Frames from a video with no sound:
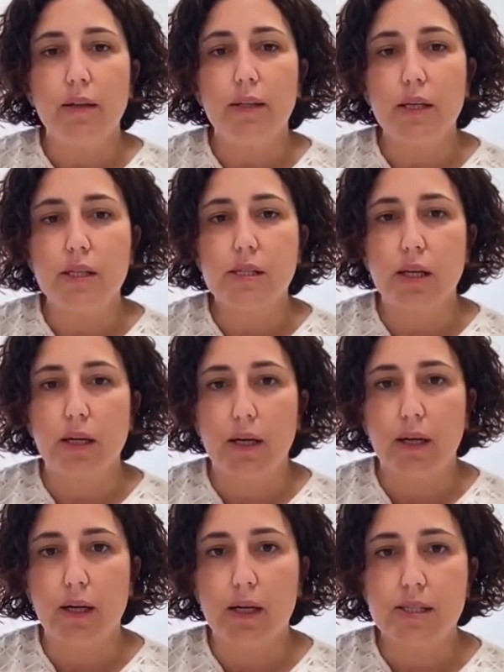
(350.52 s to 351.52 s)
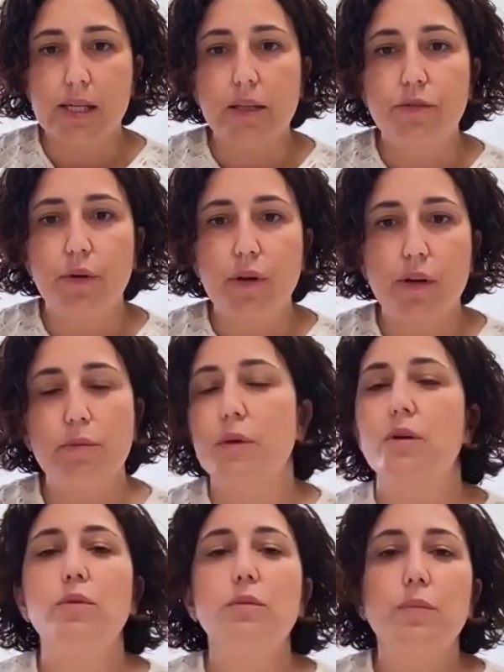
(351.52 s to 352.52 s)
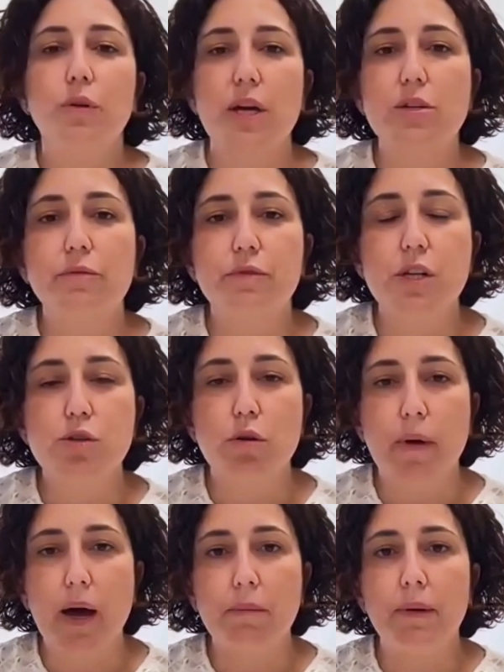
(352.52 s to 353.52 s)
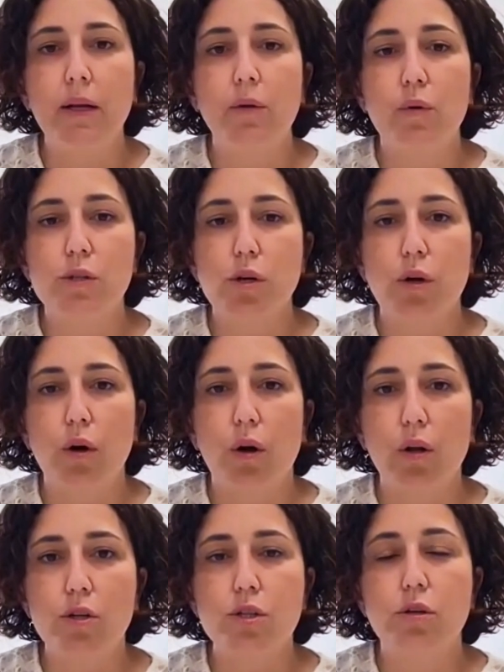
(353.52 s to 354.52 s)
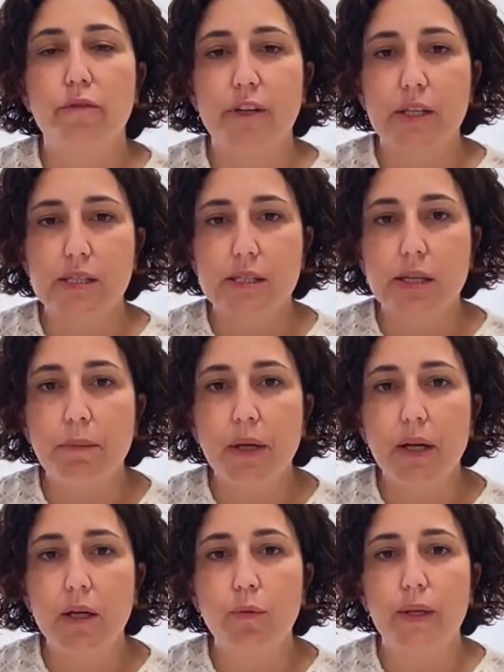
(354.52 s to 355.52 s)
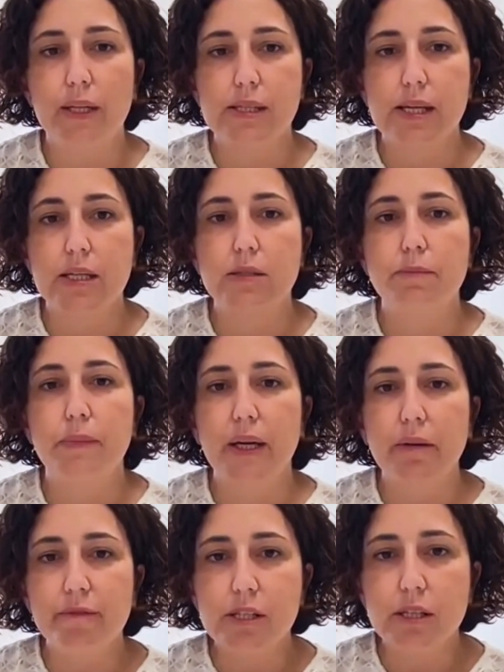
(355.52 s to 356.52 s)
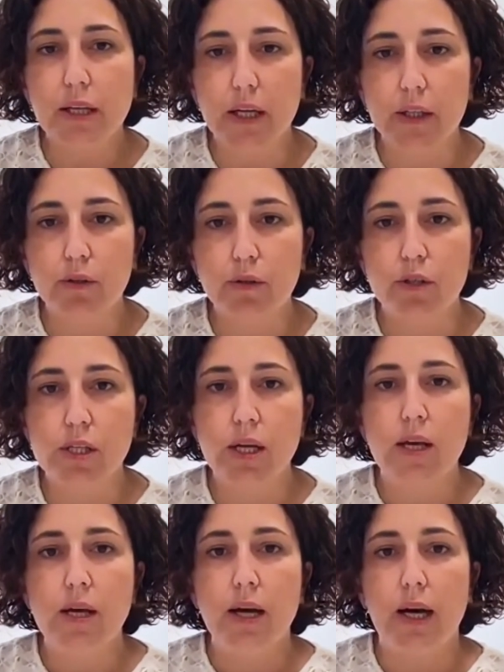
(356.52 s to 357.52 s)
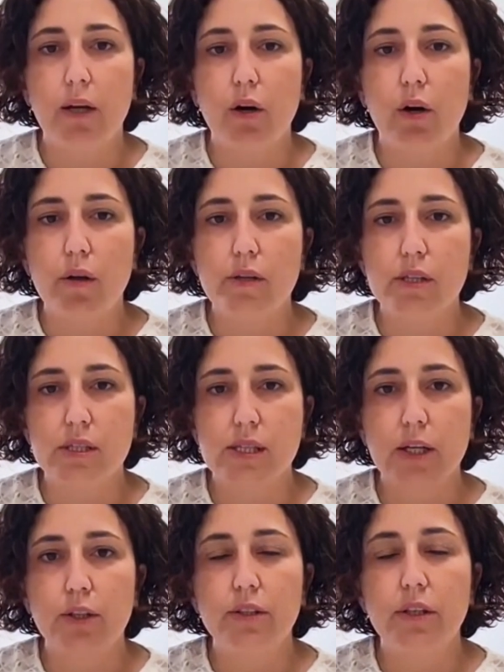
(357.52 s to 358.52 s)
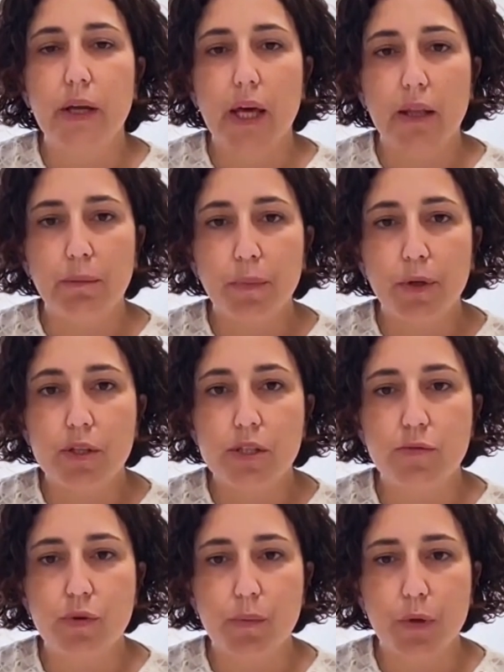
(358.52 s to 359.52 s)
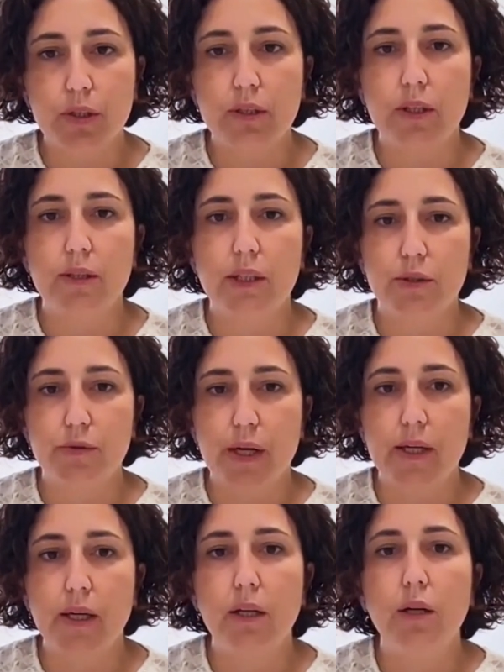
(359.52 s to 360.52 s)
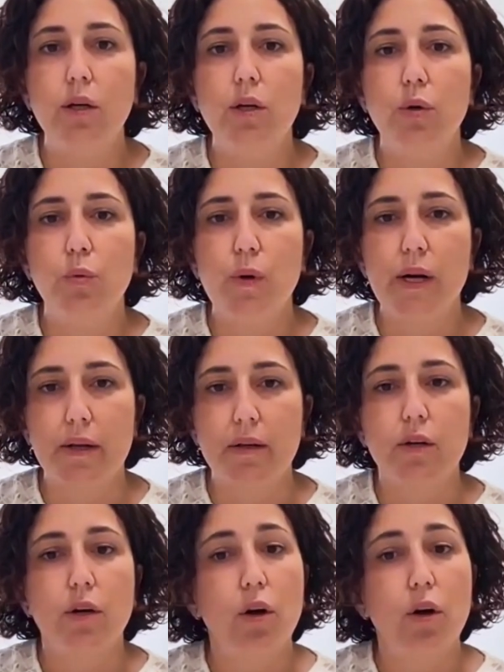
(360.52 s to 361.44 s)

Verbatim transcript: This uh, reviewed progression-free survival, was also very similar when assessed by investigators and other secondary endpoints reported in the trial were